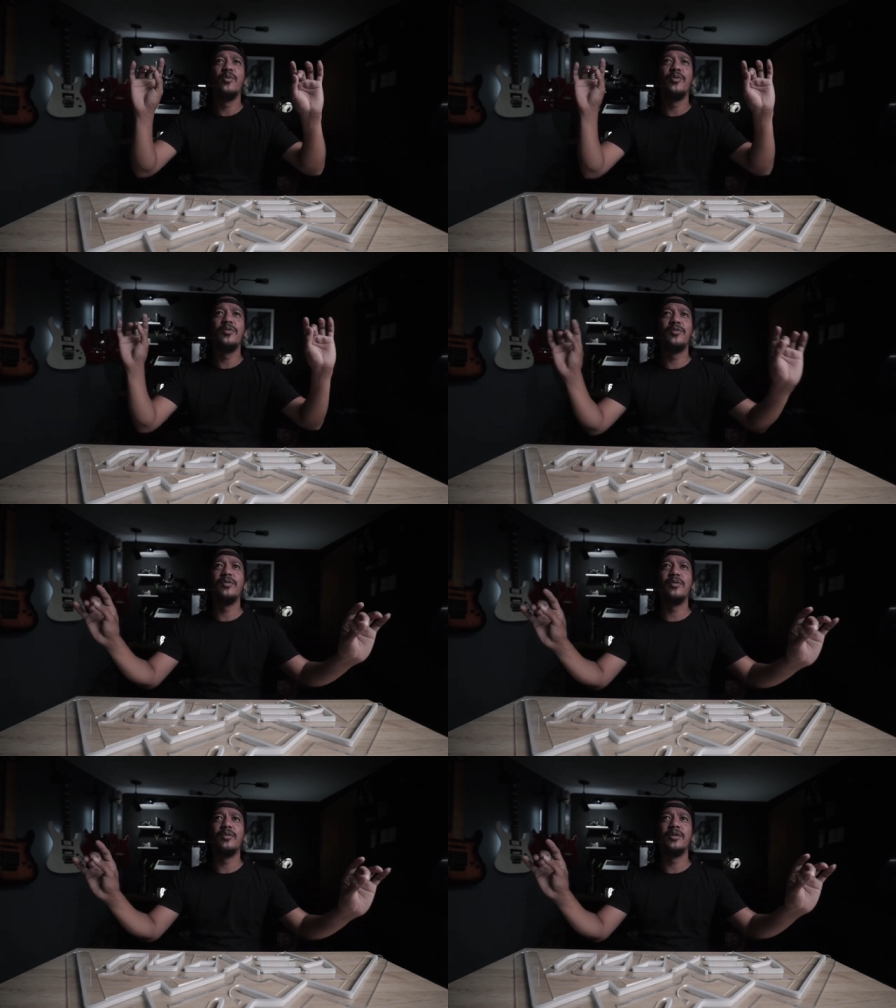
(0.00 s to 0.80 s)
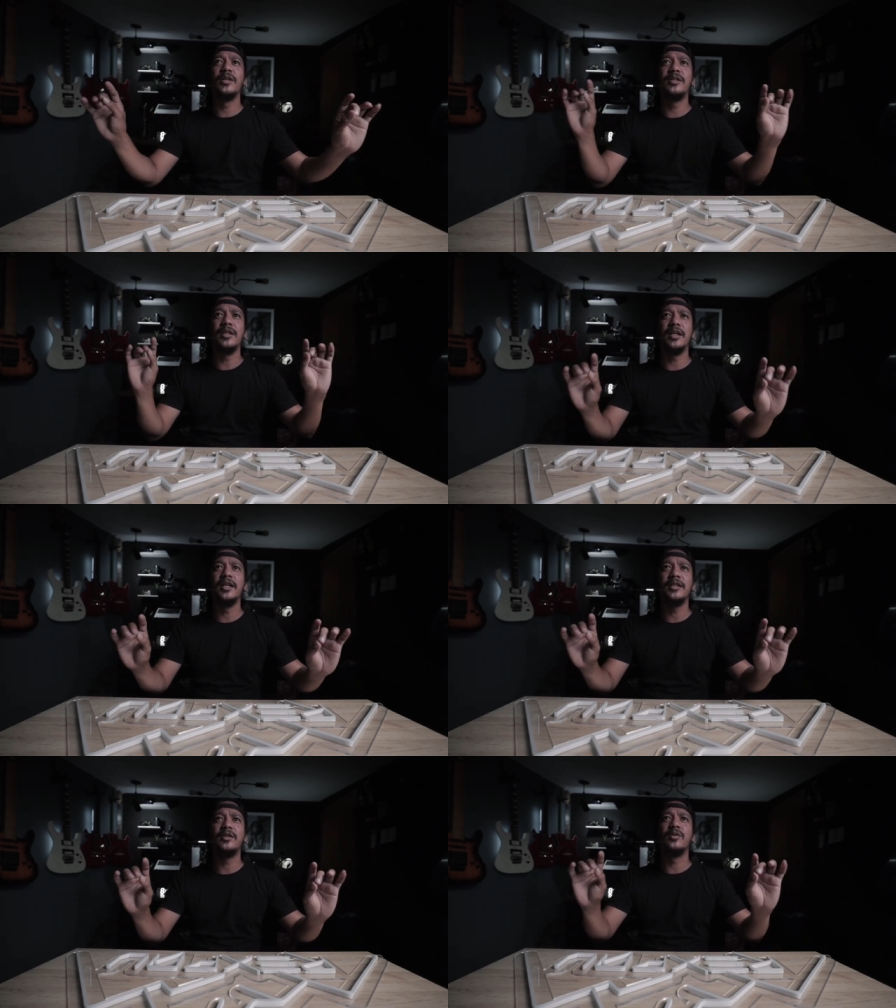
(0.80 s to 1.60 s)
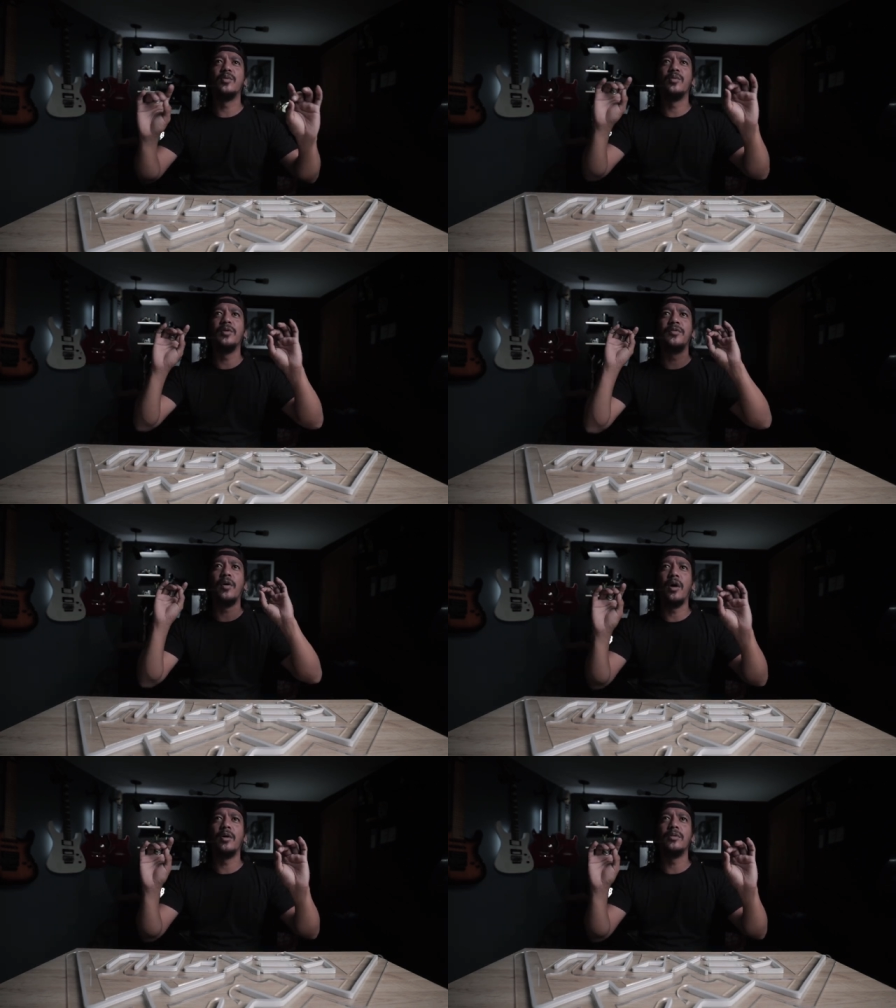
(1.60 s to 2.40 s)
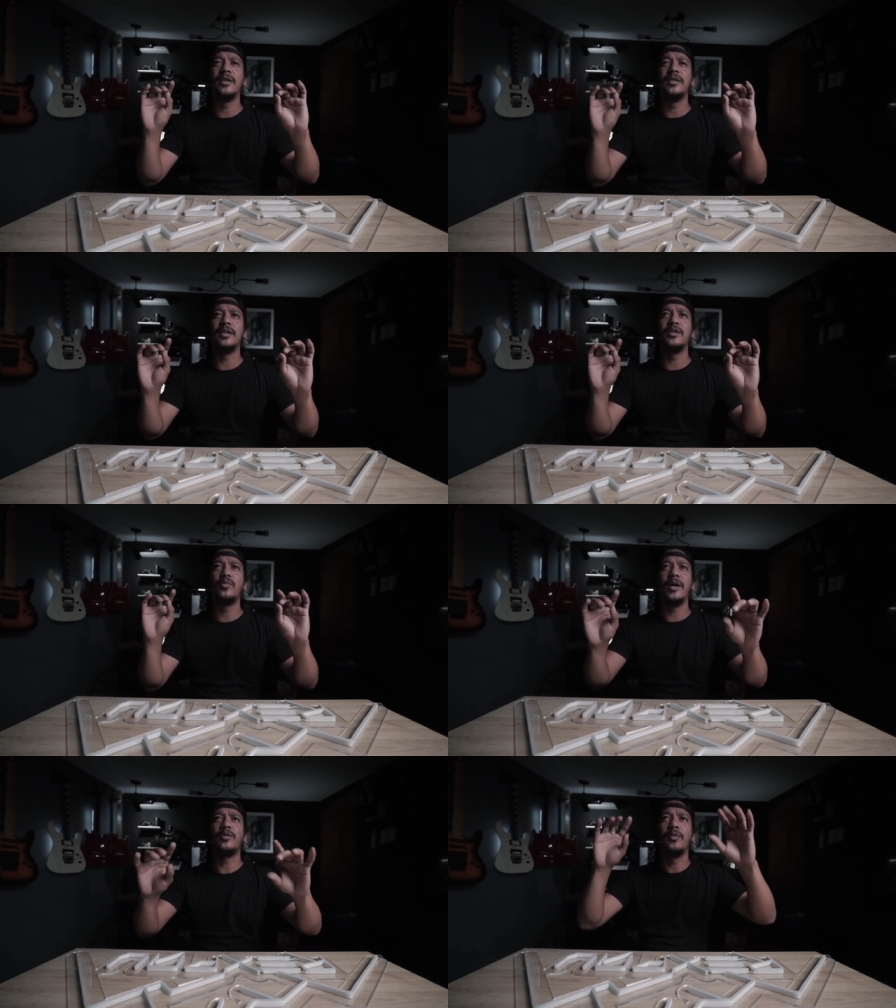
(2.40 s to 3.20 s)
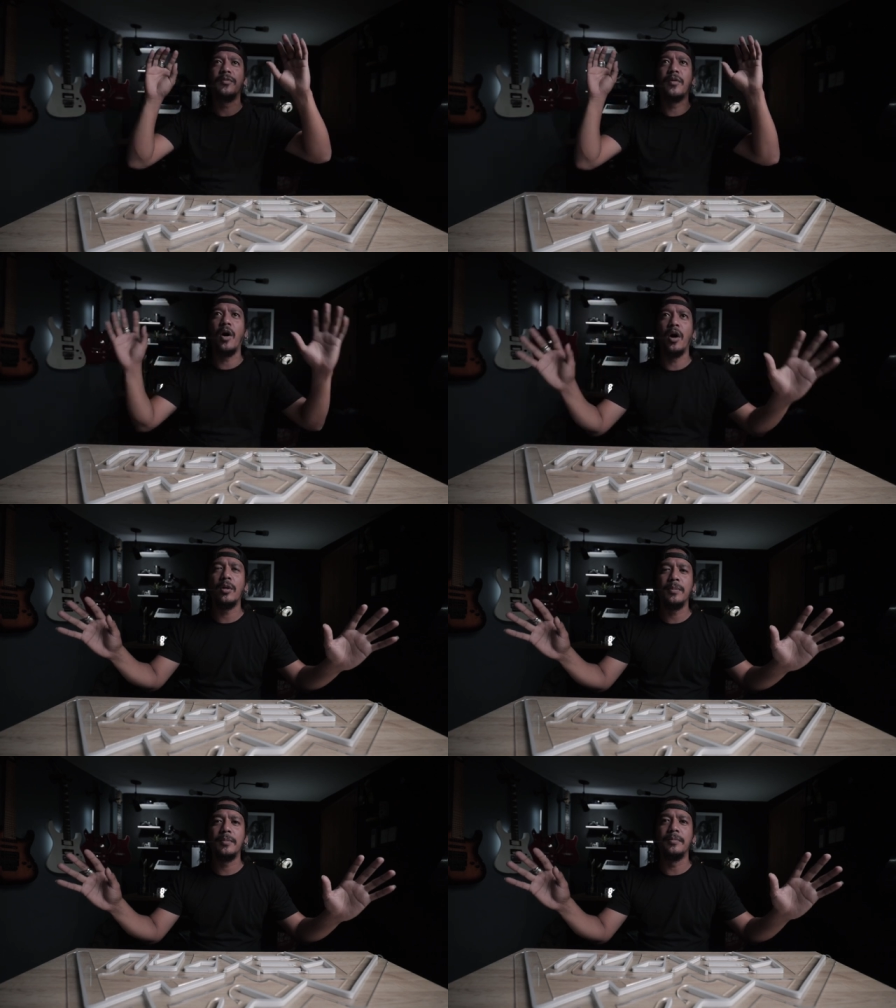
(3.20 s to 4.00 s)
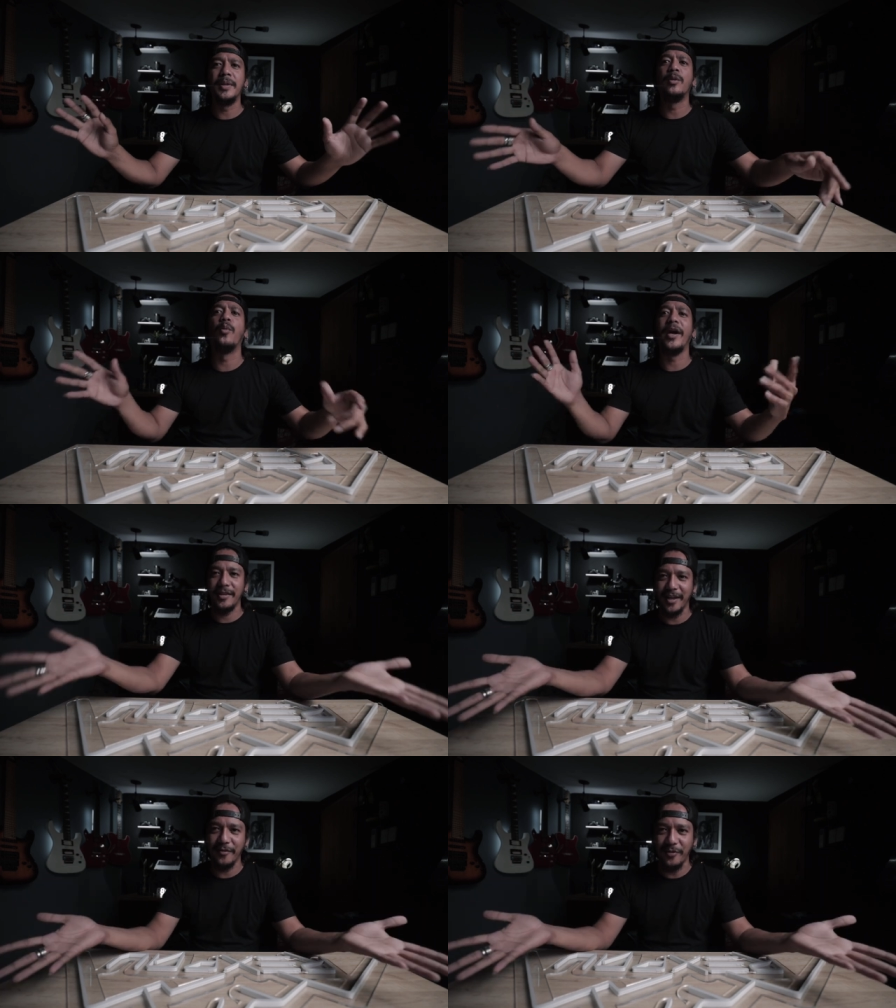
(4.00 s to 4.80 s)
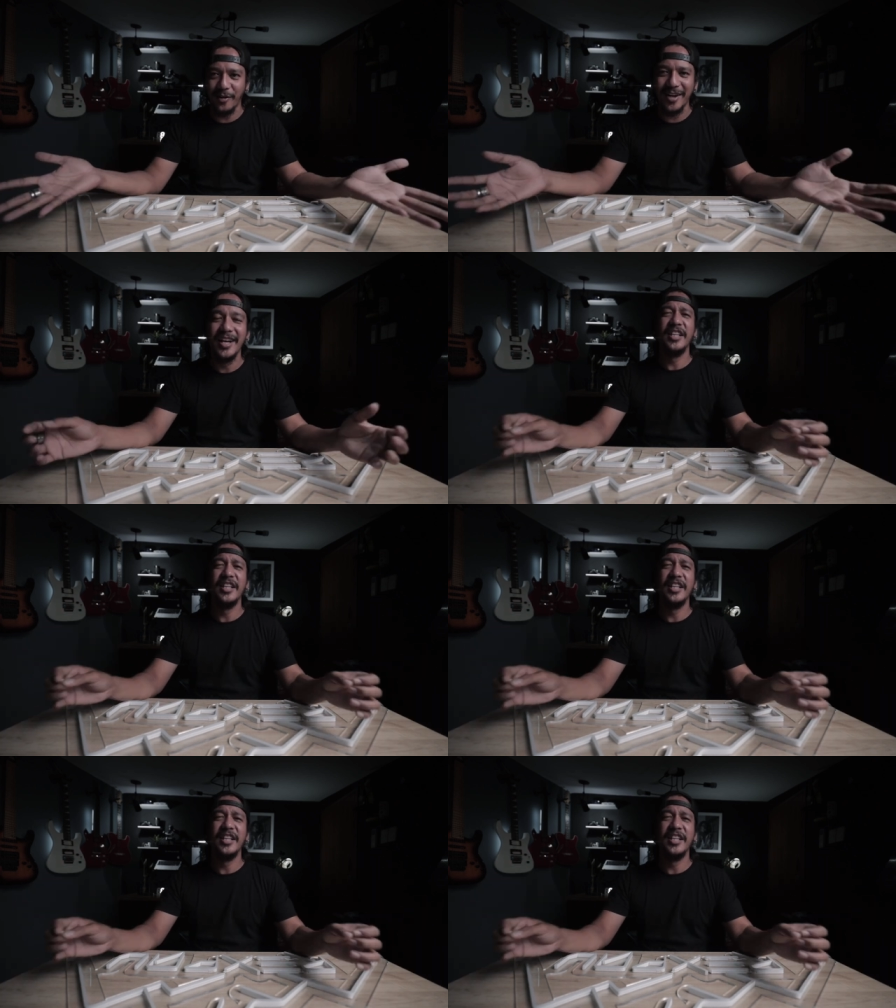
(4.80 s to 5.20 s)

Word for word: We've, this is we've, this is what we've all been waiting for.